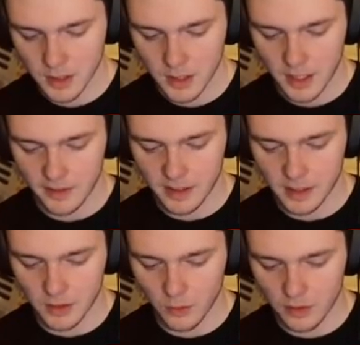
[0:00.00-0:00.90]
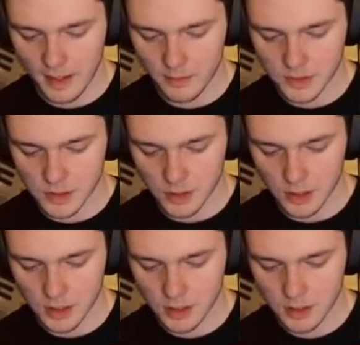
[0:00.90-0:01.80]
I think ignoring that was
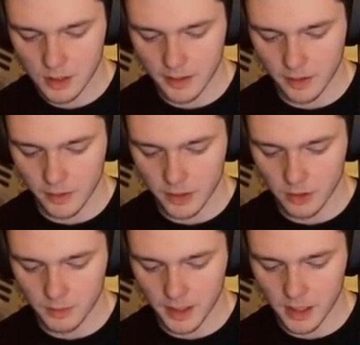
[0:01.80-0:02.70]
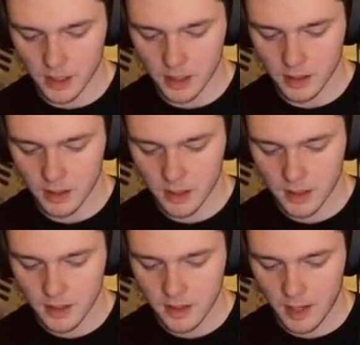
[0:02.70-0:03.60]
good. And then only going Mega here.
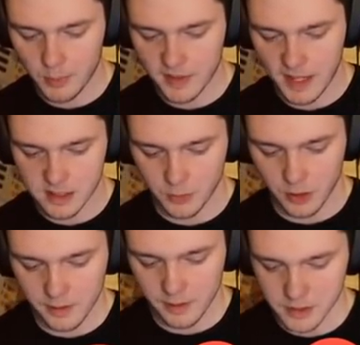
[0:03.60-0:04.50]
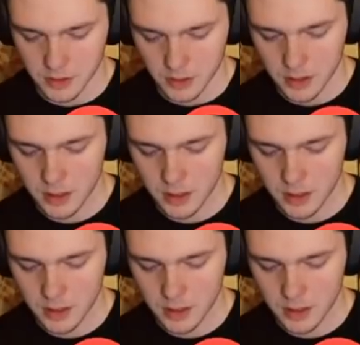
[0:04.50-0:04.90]
I played that smart. That was good.